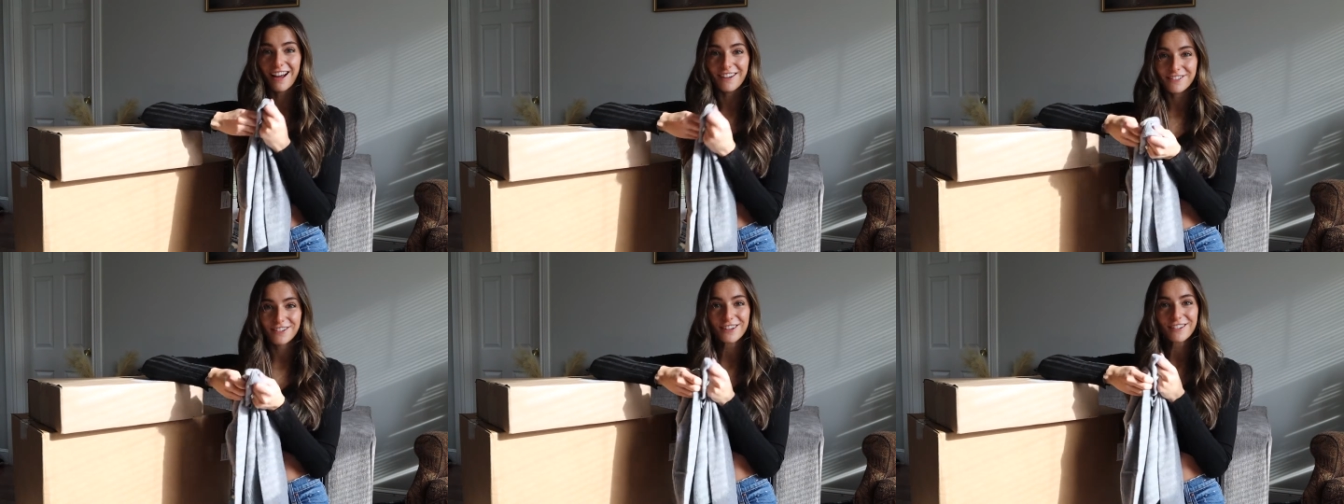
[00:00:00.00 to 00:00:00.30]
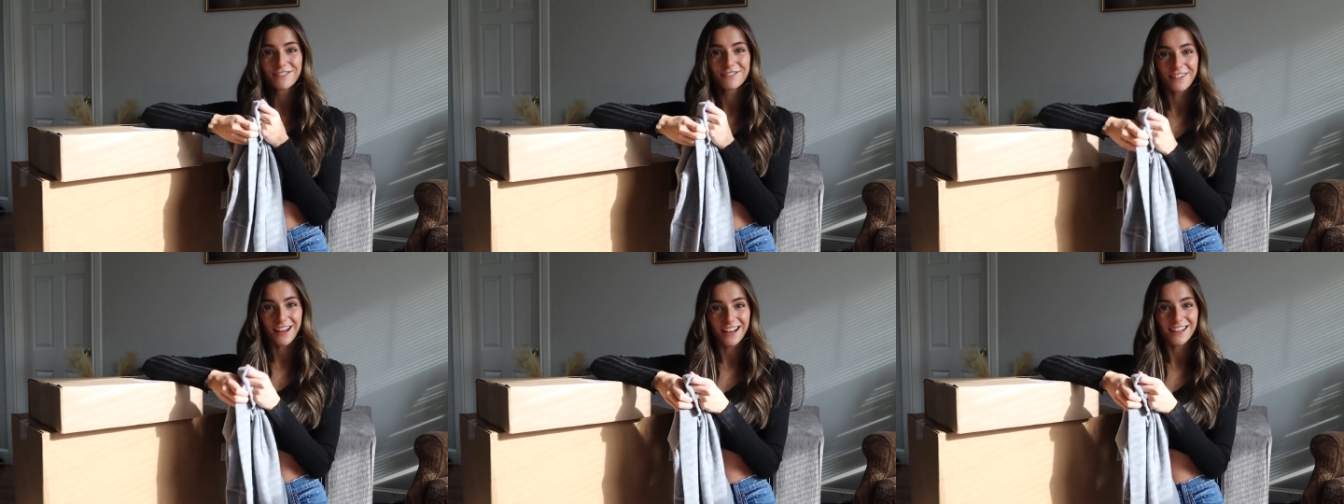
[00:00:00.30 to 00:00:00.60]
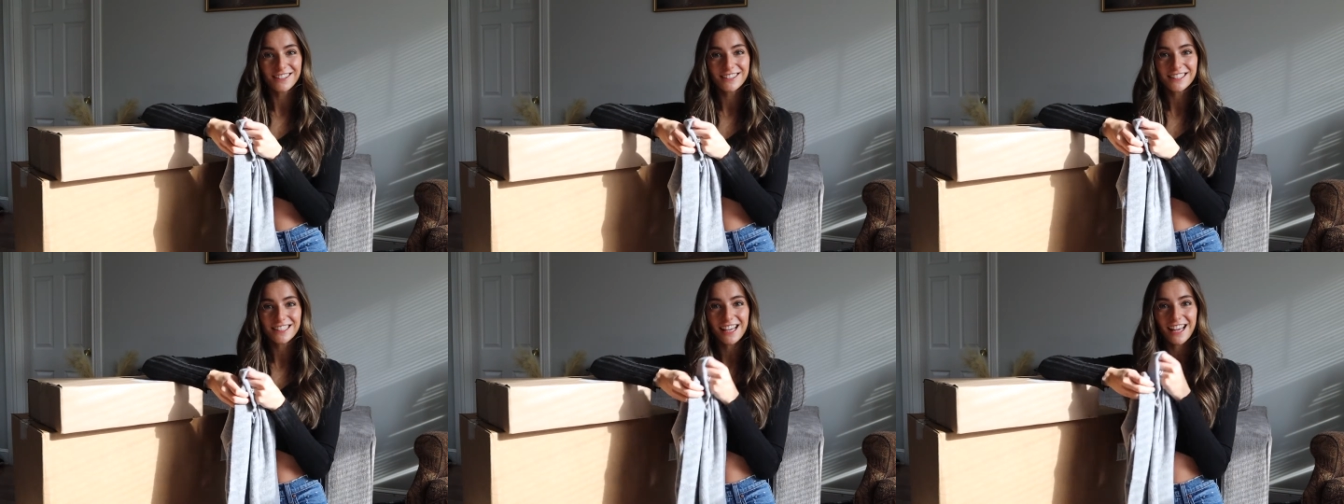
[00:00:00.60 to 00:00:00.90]
ever
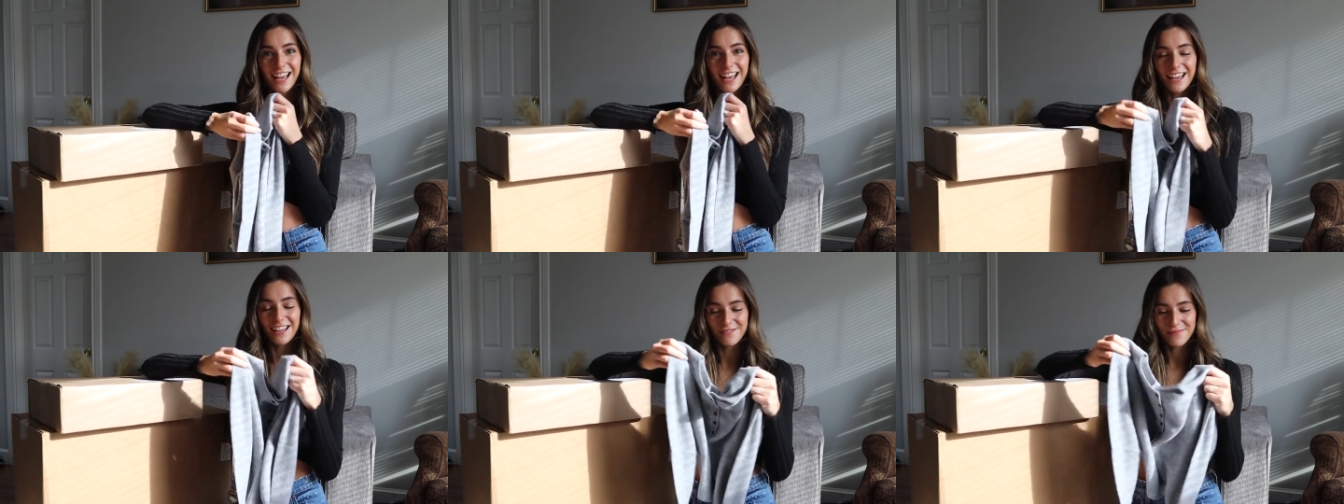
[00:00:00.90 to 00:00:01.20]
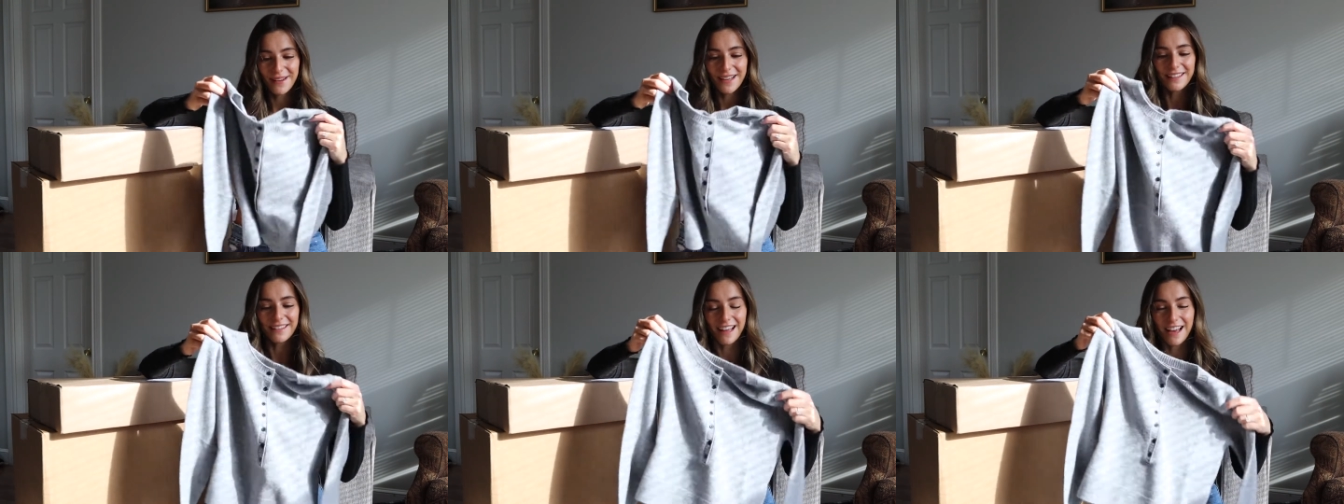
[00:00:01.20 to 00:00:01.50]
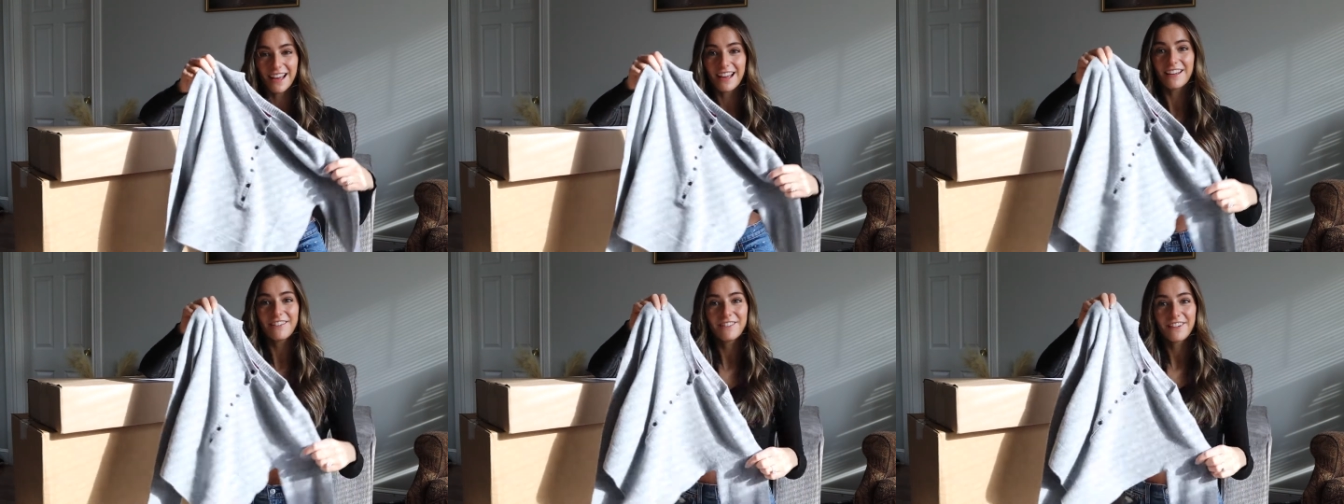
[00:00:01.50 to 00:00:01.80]
felt in my
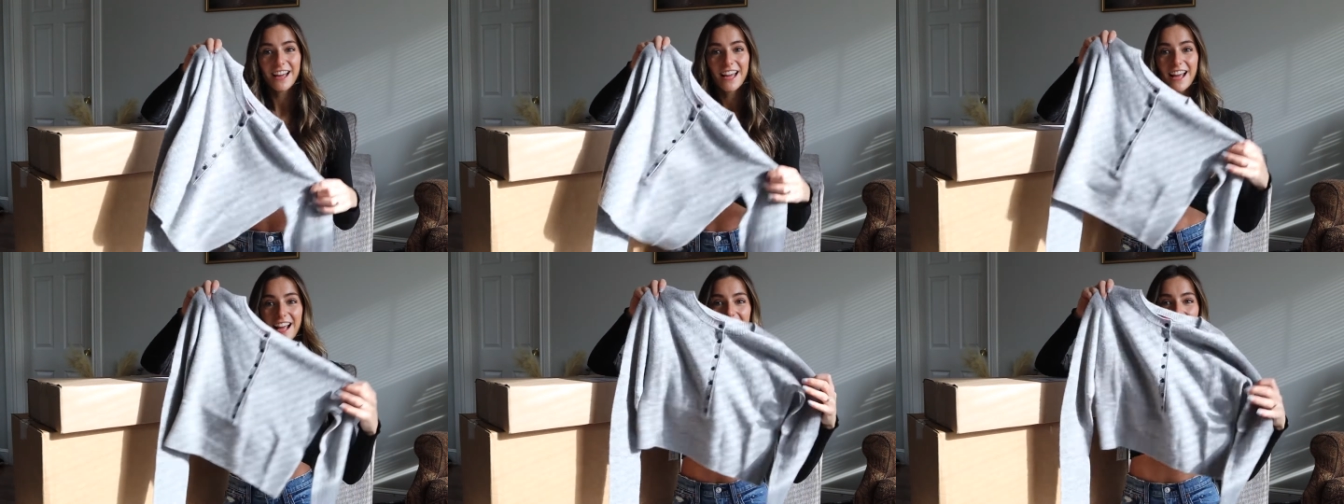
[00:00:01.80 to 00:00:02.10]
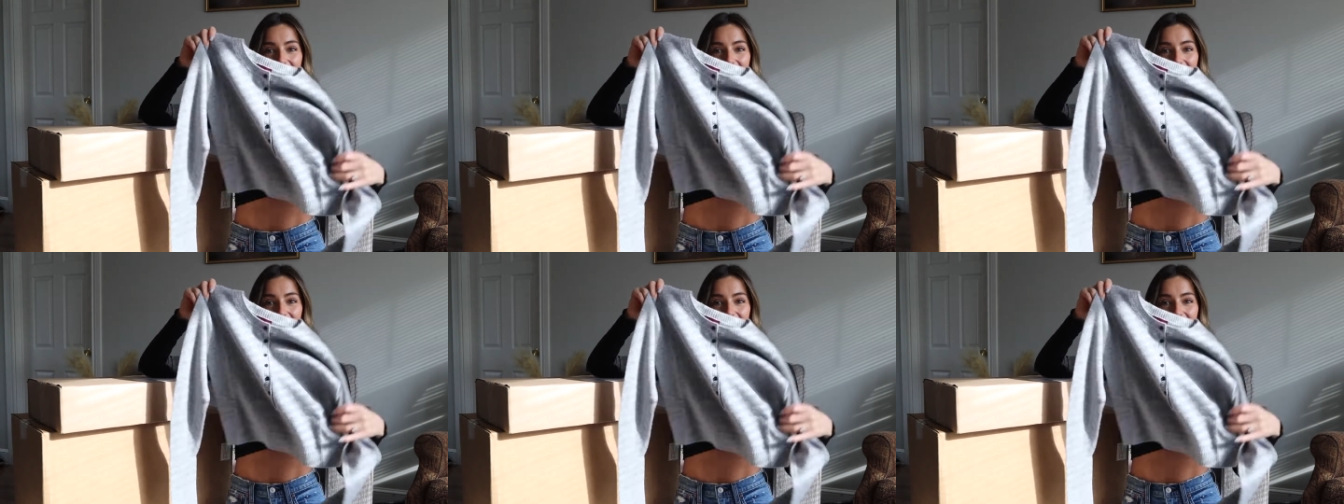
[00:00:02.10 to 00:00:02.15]
life.